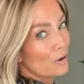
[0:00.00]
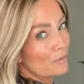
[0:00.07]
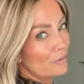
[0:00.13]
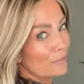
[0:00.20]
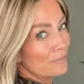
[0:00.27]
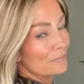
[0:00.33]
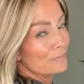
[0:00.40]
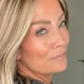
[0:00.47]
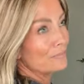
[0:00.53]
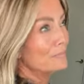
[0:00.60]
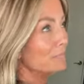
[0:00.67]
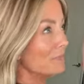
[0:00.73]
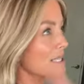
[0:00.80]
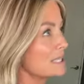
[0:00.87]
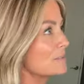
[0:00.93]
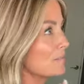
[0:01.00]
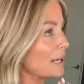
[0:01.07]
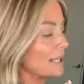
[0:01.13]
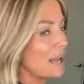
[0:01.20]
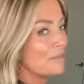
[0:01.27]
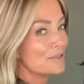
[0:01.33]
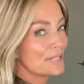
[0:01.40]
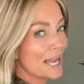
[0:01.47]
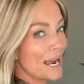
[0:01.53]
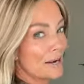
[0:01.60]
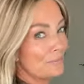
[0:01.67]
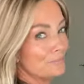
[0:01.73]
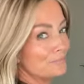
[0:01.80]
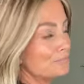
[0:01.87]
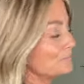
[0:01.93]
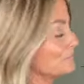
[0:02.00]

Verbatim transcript: mode from this is my left side